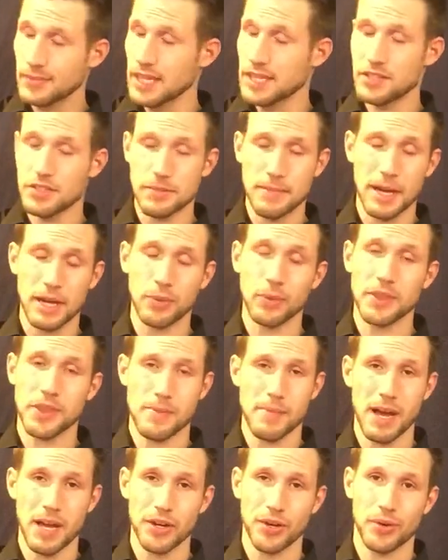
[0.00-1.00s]
doesn't matter what the
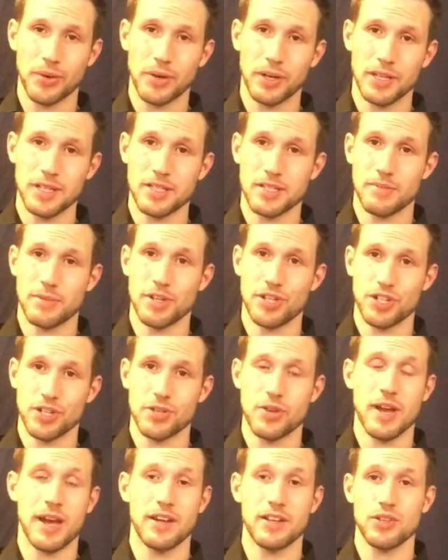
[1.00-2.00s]
minor chord is, I'm going to show
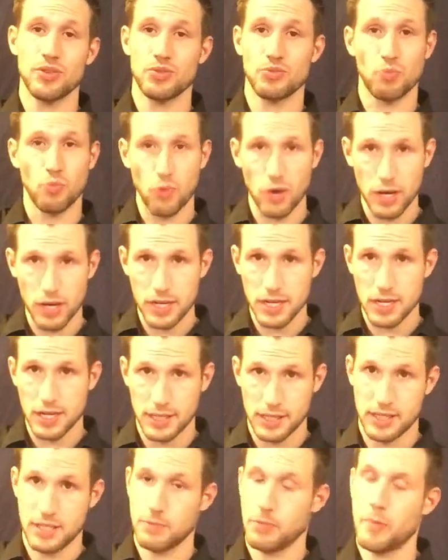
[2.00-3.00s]
you how to use one
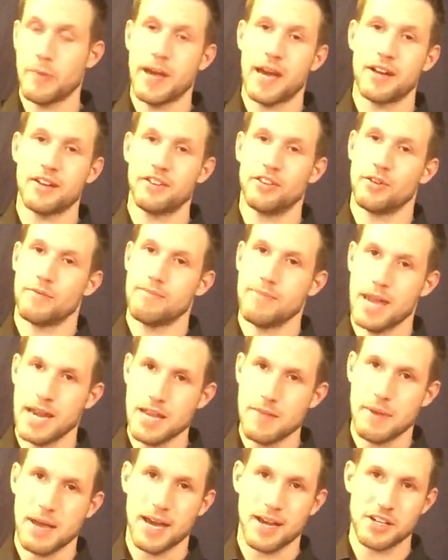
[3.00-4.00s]
simple pattern. There are
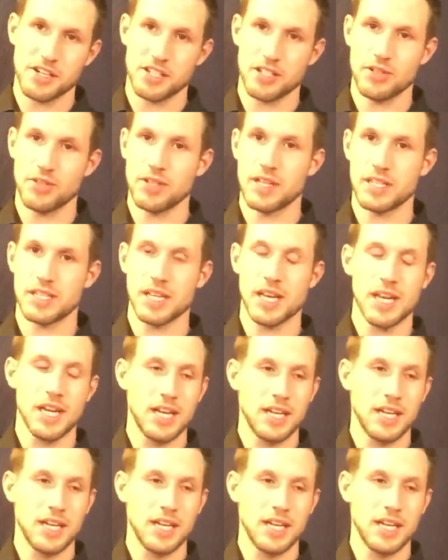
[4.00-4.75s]
many patterns to do this.